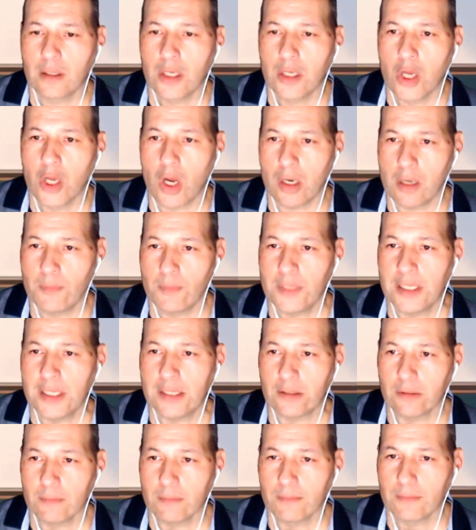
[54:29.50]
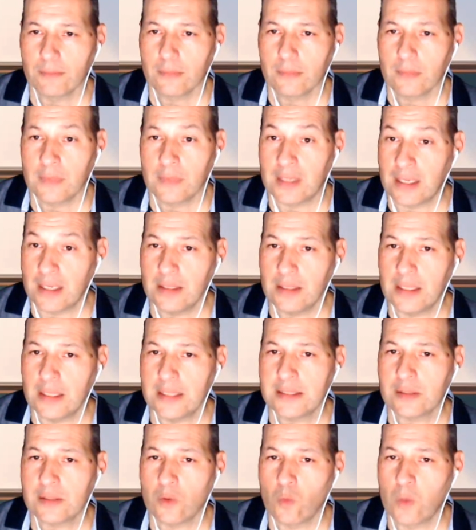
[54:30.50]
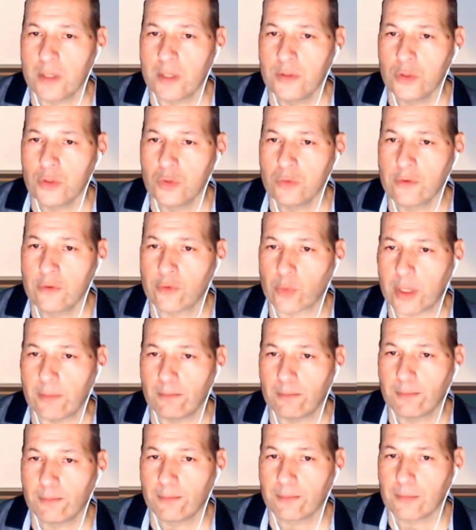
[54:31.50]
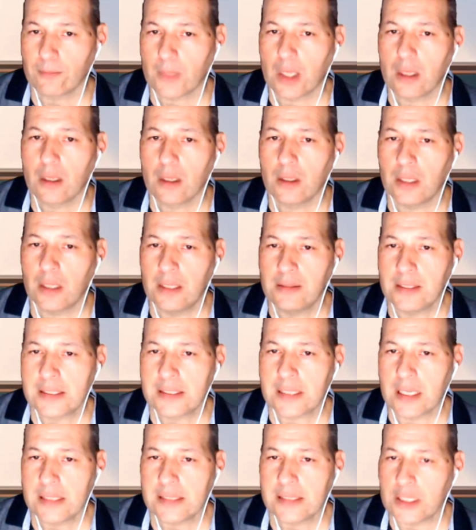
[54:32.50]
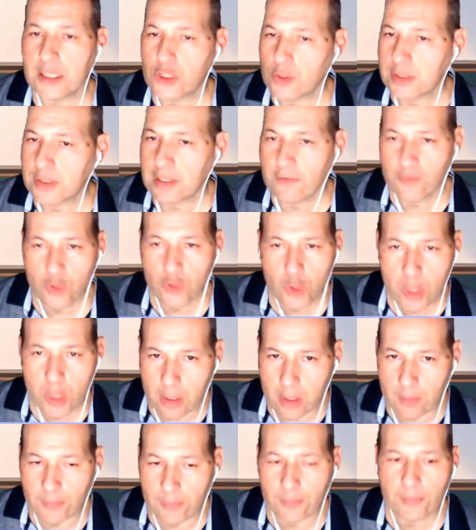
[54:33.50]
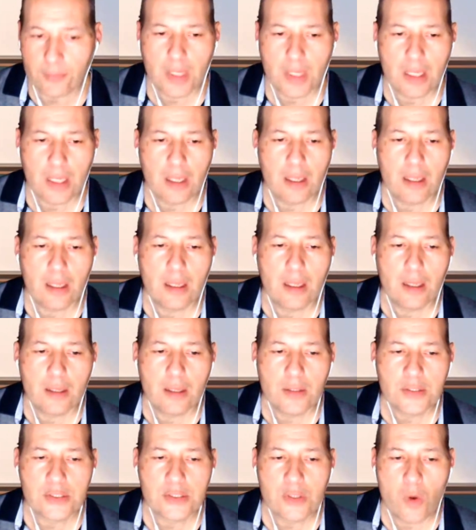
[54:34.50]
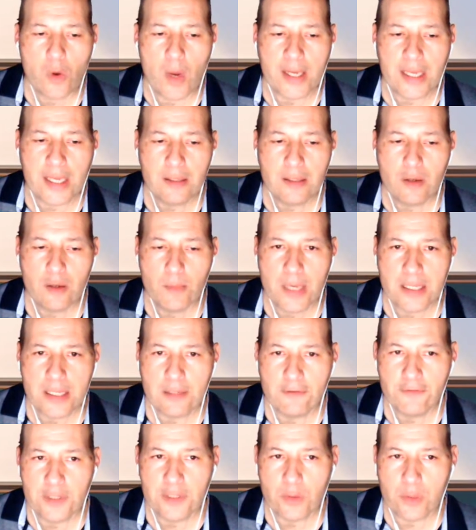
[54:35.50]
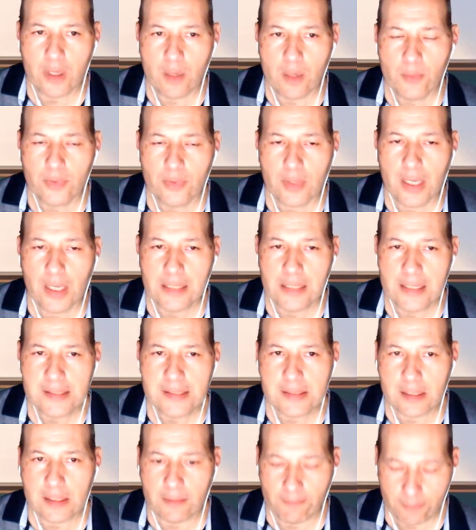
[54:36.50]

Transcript: columns here, then is 1, 2, 3. In this case, I just have 2 columns. So I can go back in VLOOKUP and I say